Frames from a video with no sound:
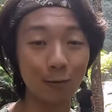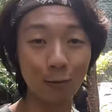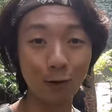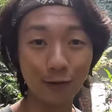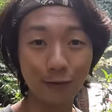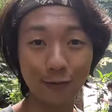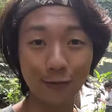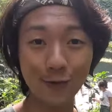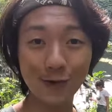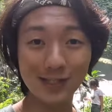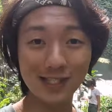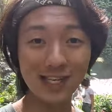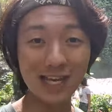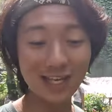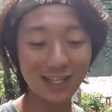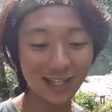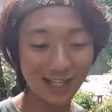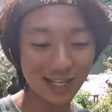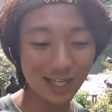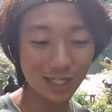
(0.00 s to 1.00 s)
waterfalls in
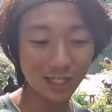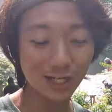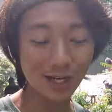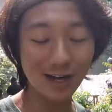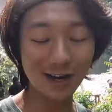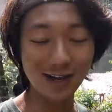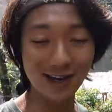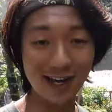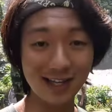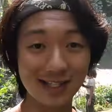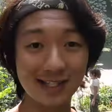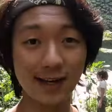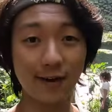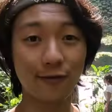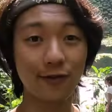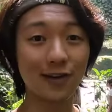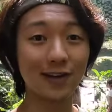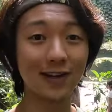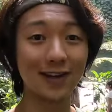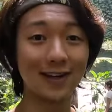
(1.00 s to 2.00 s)
Indonesia, it's
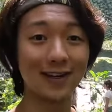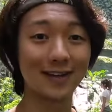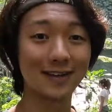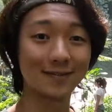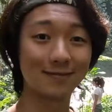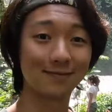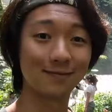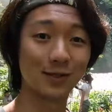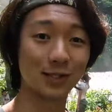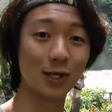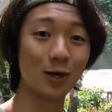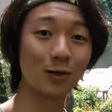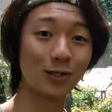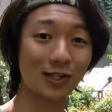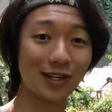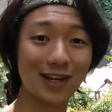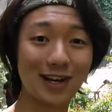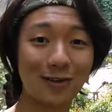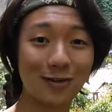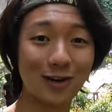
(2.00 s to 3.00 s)
differently.
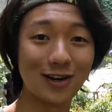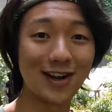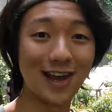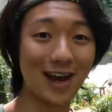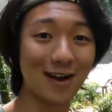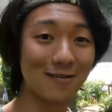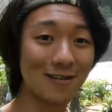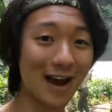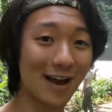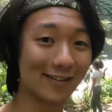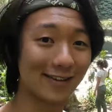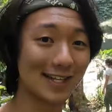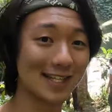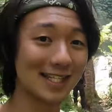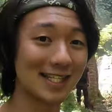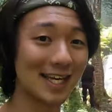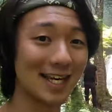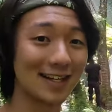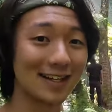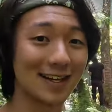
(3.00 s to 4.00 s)
Totally agree now after
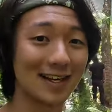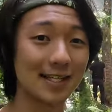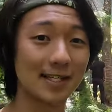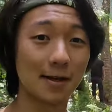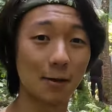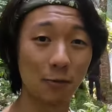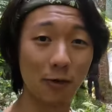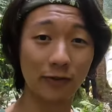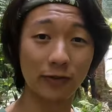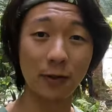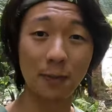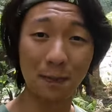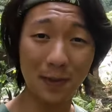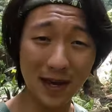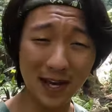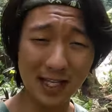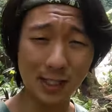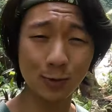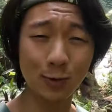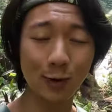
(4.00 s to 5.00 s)
seeing this, one of the
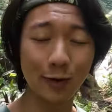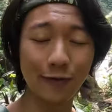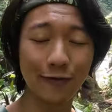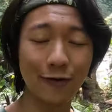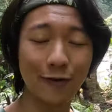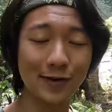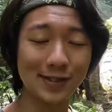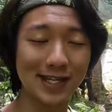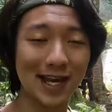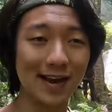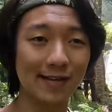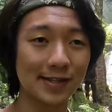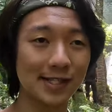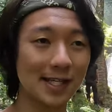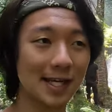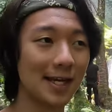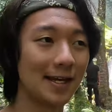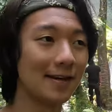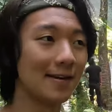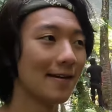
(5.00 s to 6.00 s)
biggest waterfalls I've
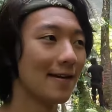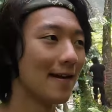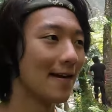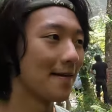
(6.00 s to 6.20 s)
seen.